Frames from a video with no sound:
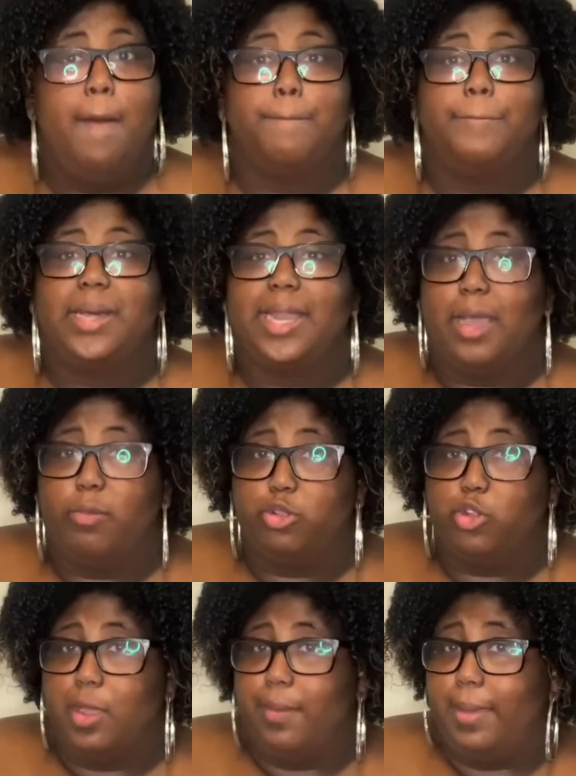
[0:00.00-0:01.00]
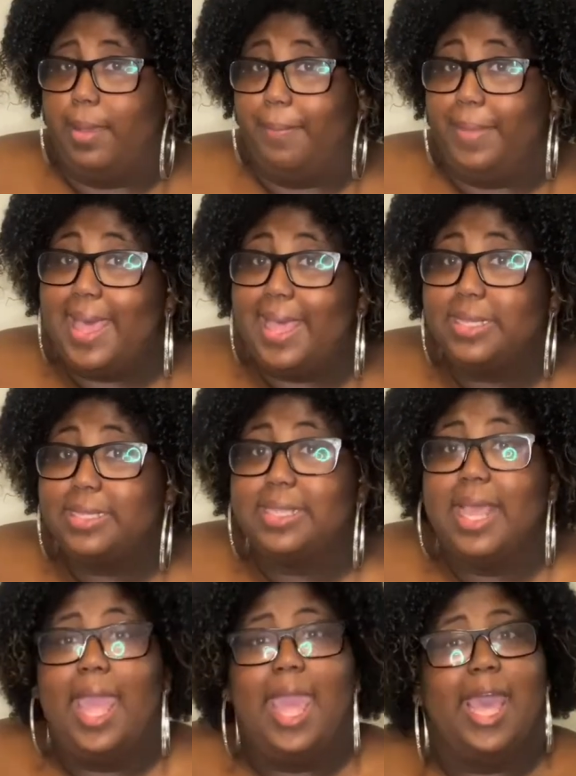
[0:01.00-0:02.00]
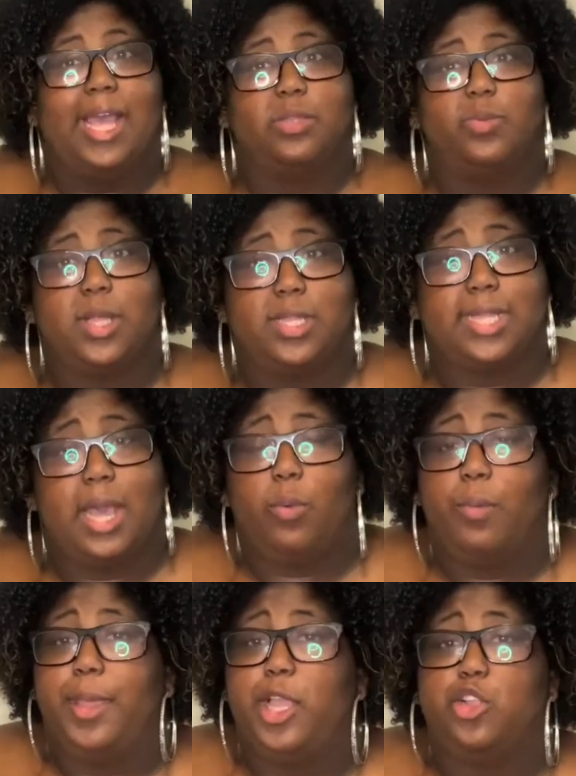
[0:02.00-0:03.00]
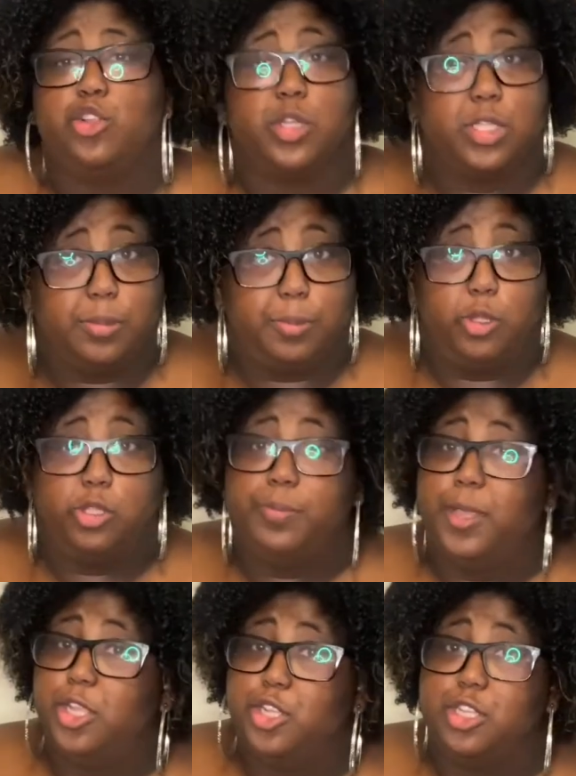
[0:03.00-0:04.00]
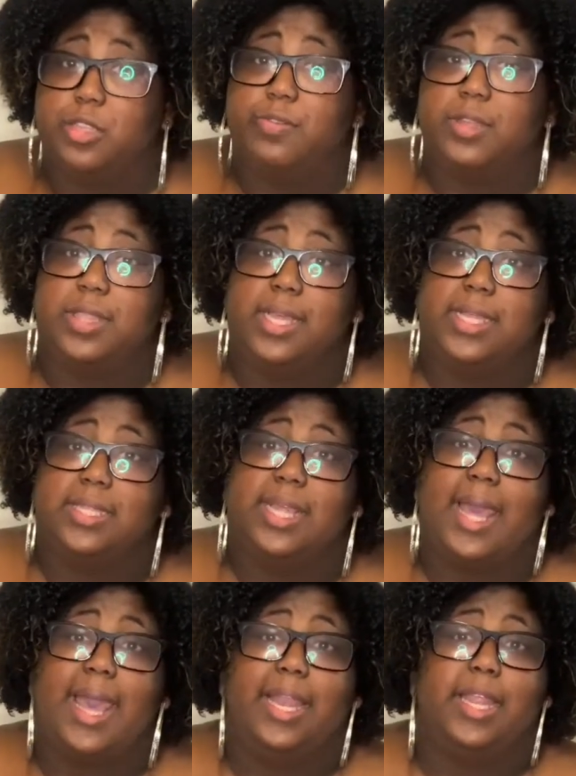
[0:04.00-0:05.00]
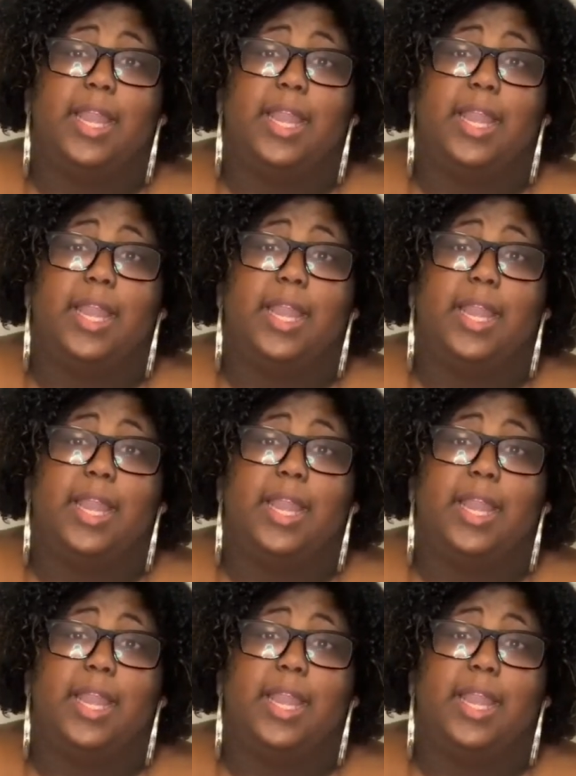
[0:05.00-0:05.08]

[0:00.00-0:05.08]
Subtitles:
but I will try my best. As well as I will make sure to post pictures for things that I did